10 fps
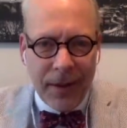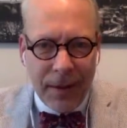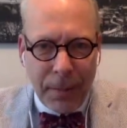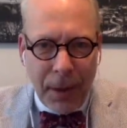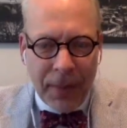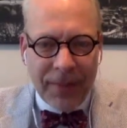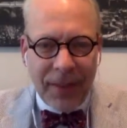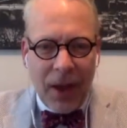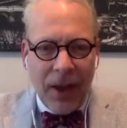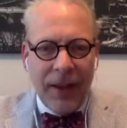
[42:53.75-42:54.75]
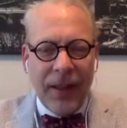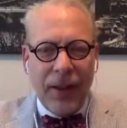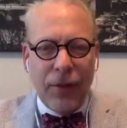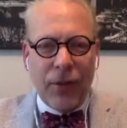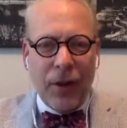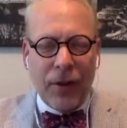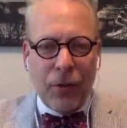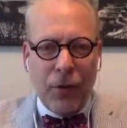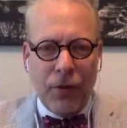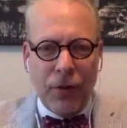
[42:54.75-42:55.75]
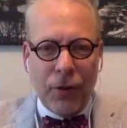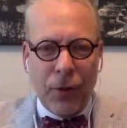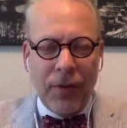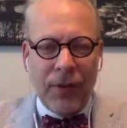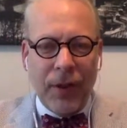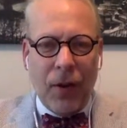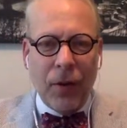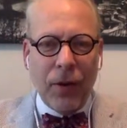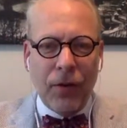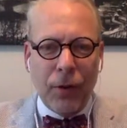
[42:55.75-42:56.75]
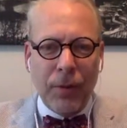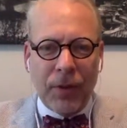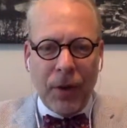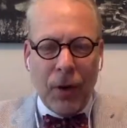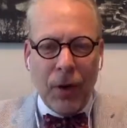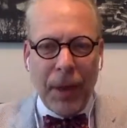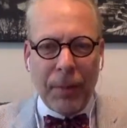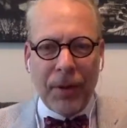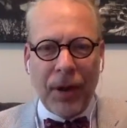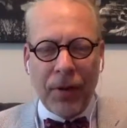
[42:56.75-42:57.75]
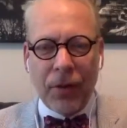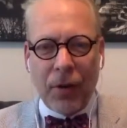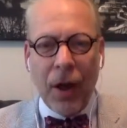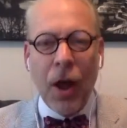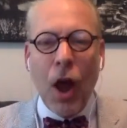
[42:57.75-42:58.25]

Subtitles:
by the sign that you saw at the grocery store that said all consumers can only make potatoes au gratin?